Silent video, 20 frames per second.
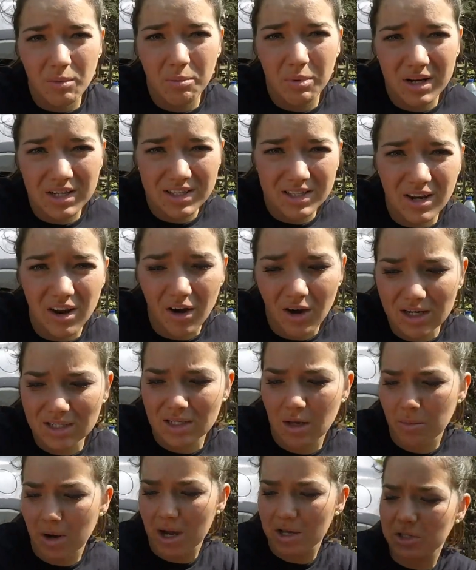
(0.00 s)
but it's
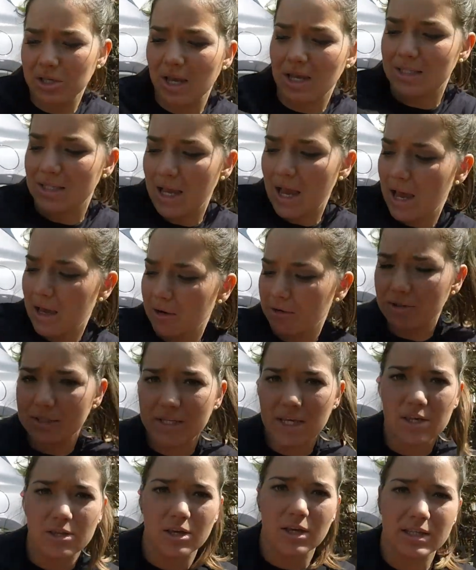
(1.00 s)
nice. I might actually get a tan or a
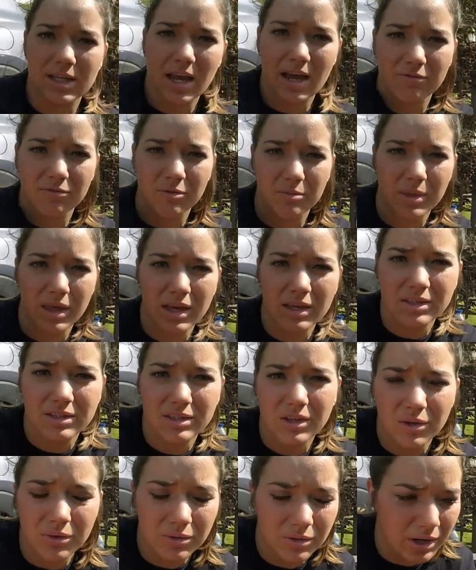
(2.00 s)
t-shirt tan from
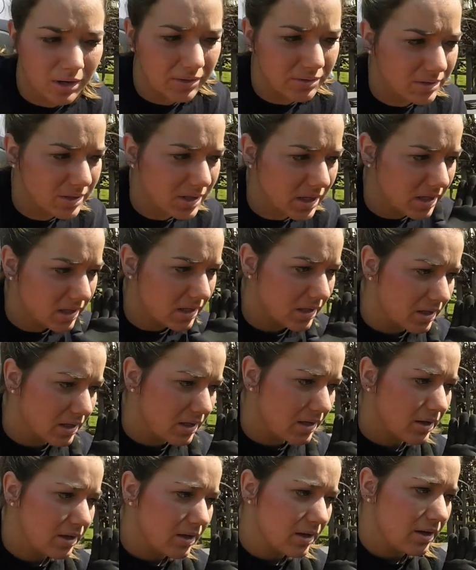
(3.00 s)
this, who knows.
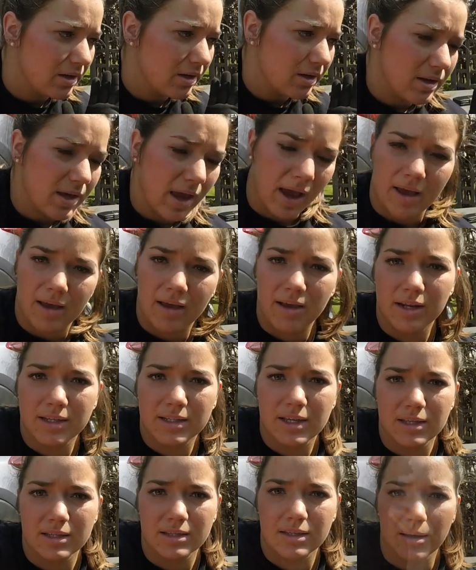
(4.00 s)
Yeah,
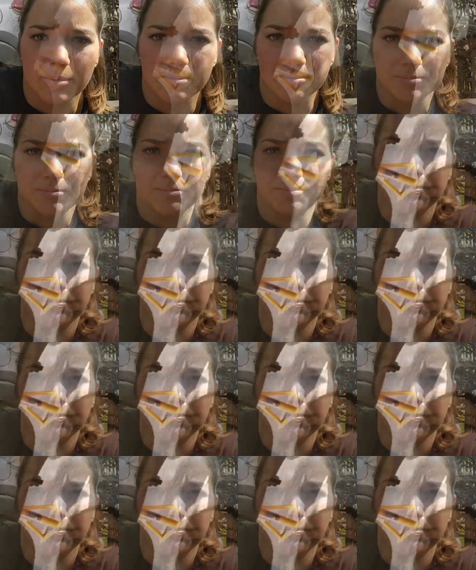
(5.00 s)
let's get this done.